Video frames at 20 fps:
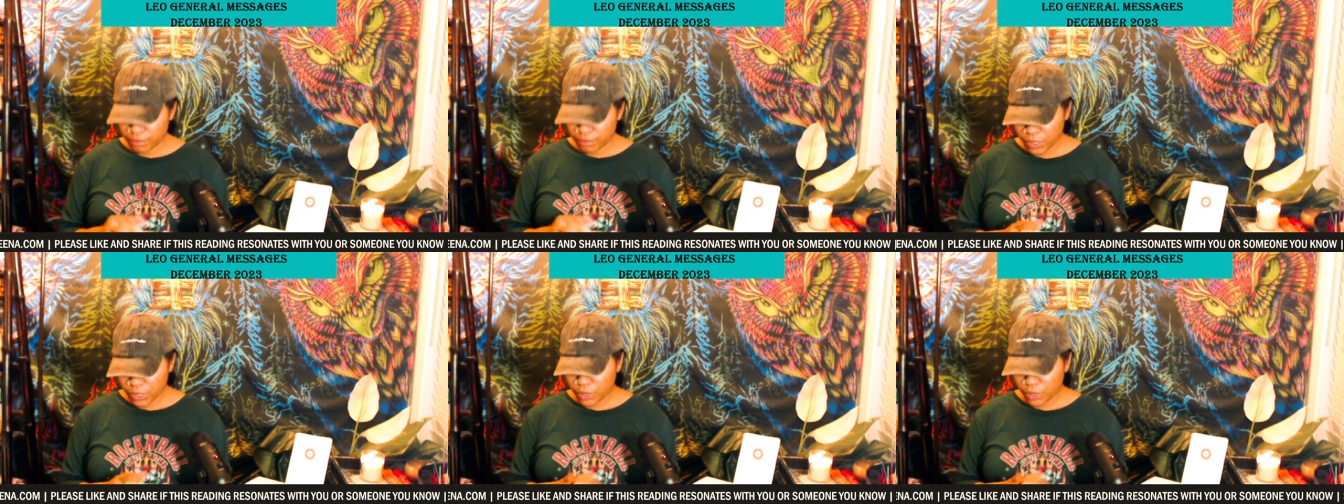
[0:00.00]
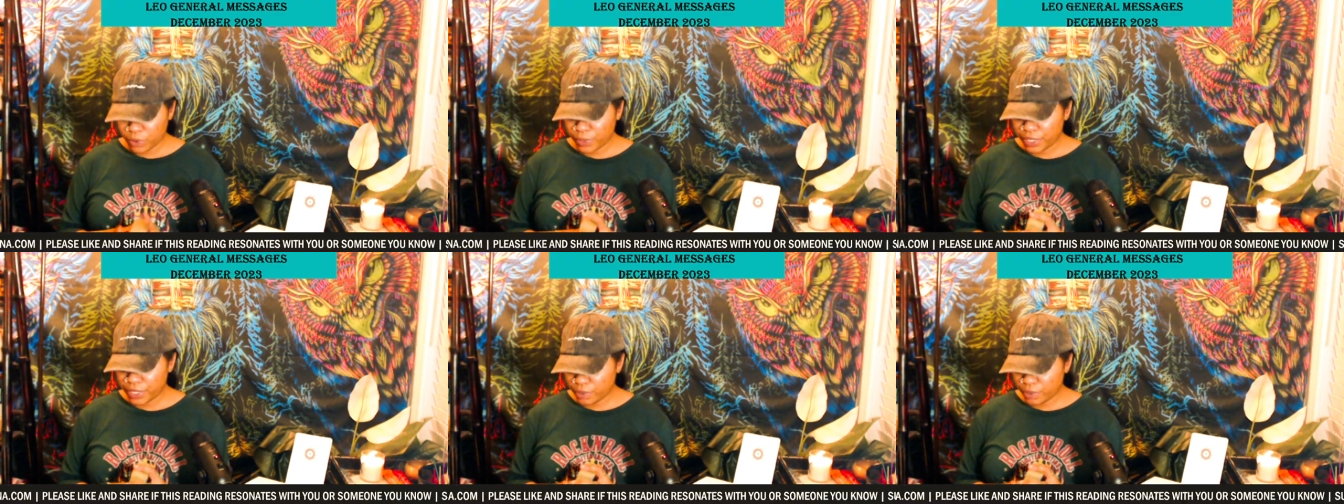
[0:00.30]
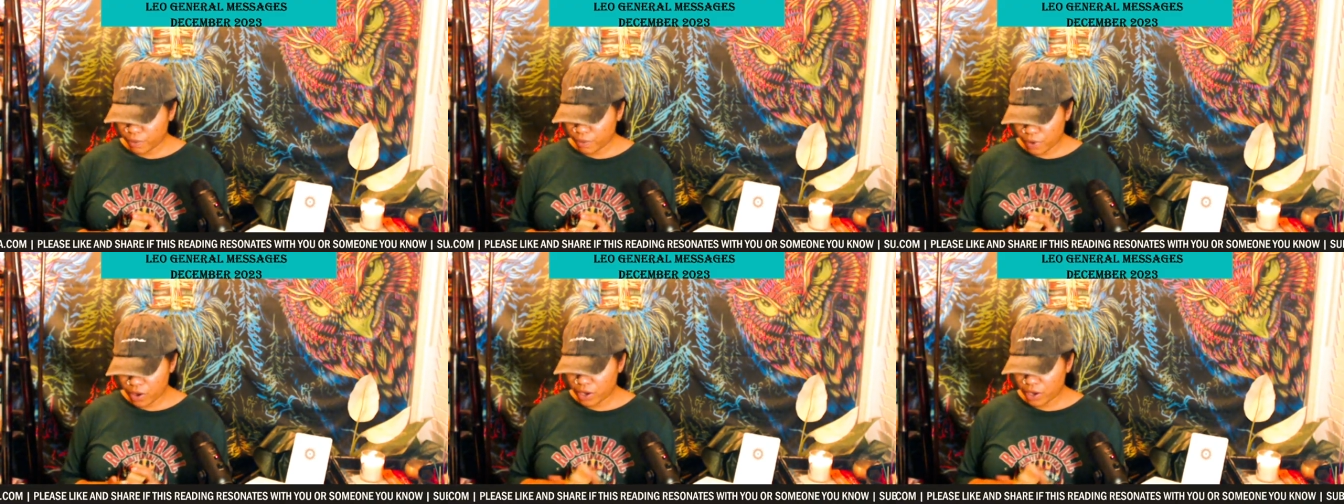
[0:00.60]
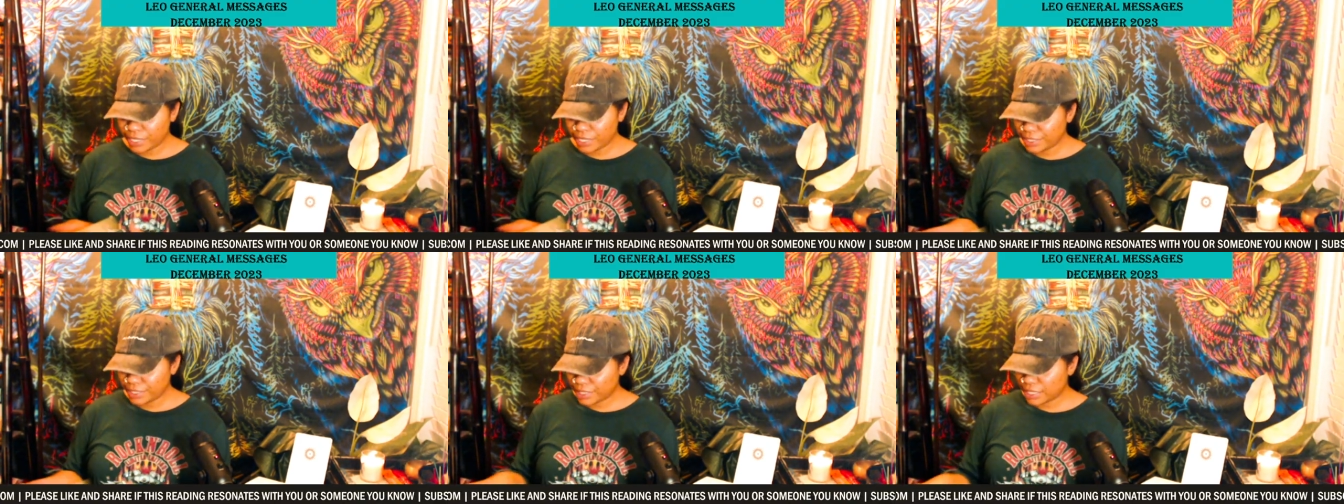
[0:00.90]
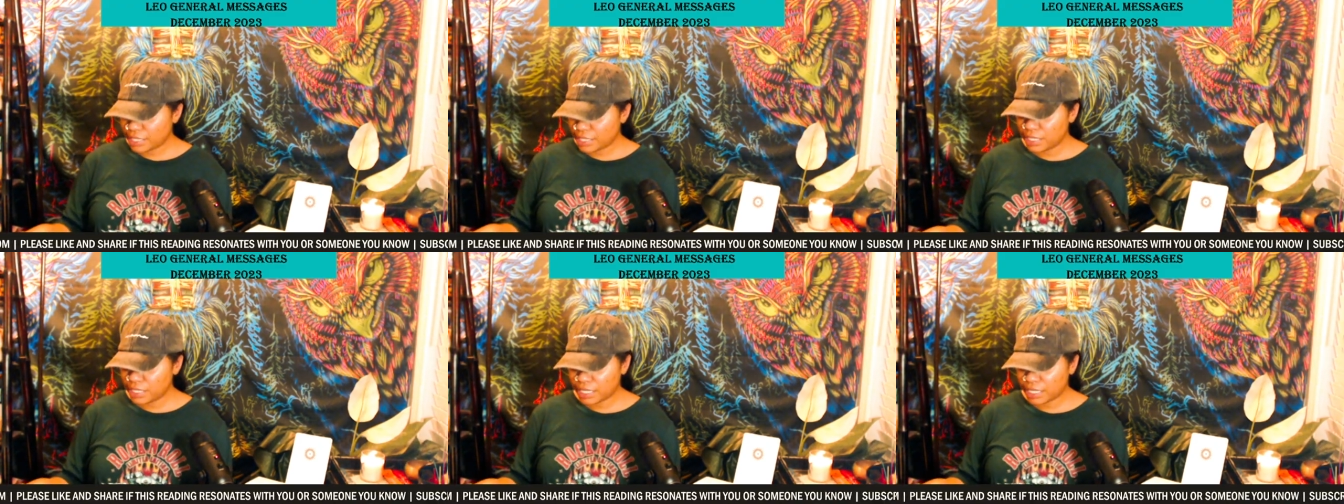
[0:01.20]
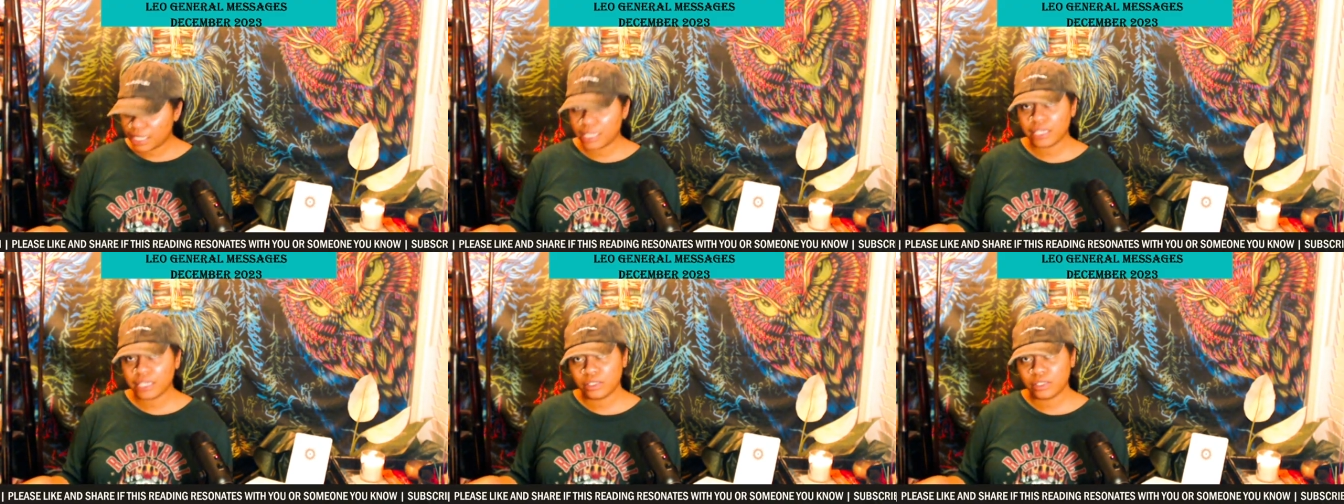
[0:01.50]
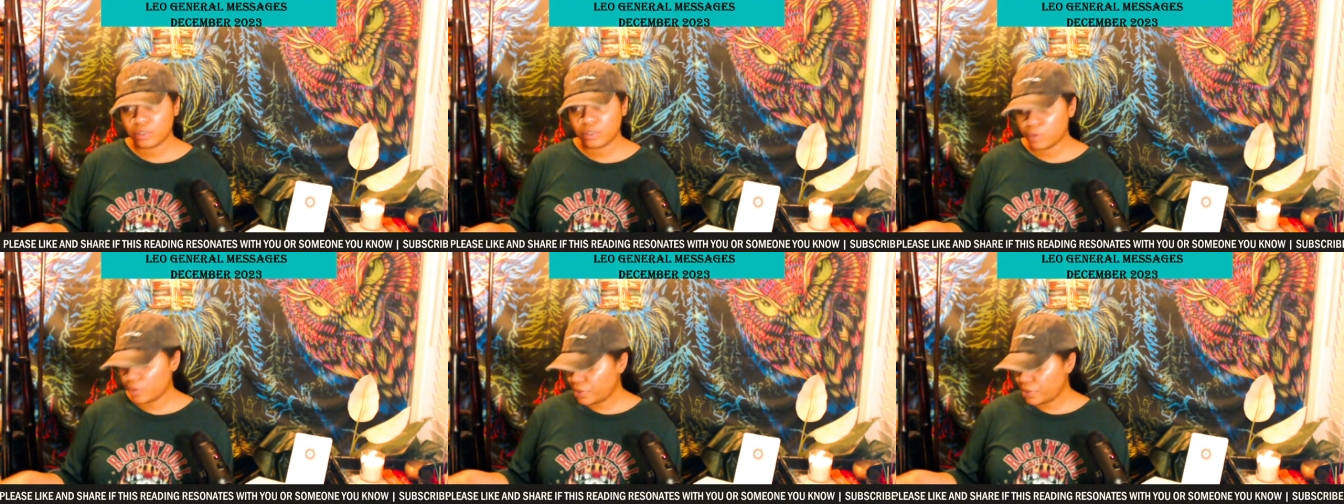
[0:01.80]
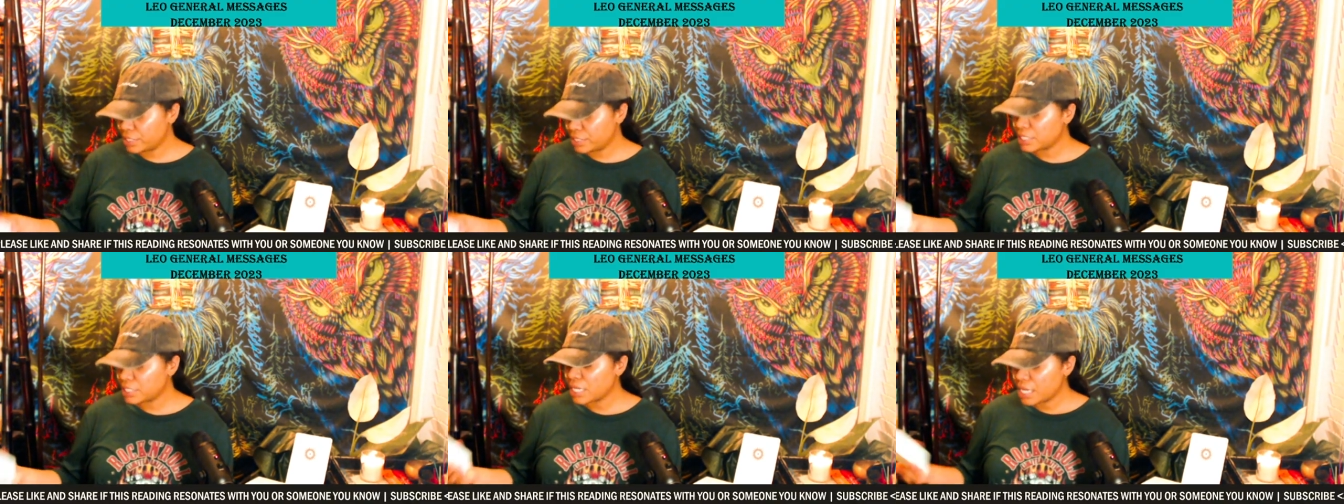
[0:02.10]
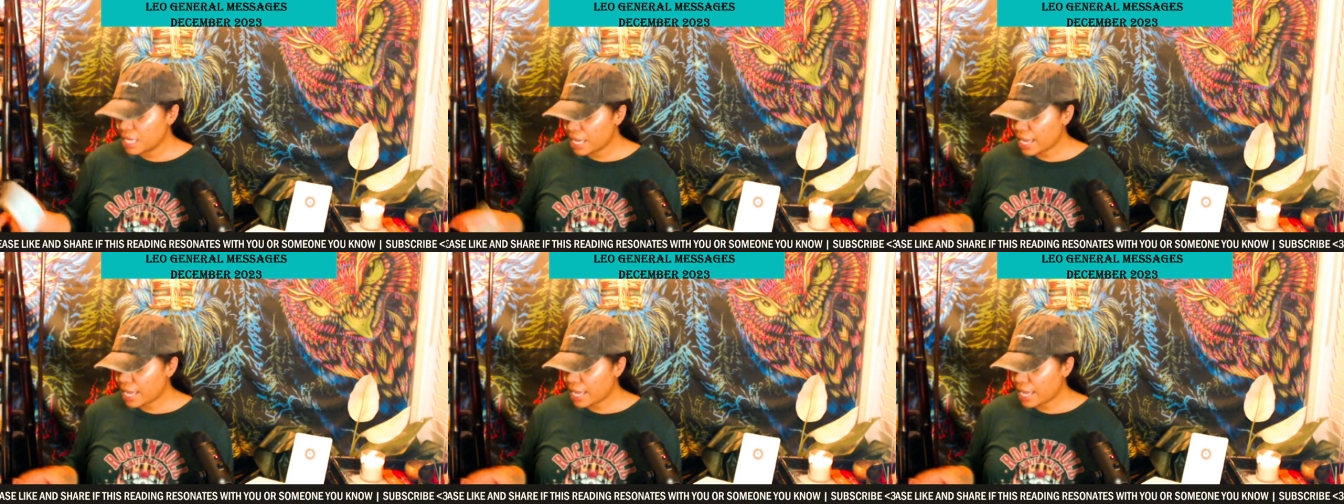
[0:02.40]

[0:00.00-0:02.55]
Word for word: Queen of Wands and the King of Swords,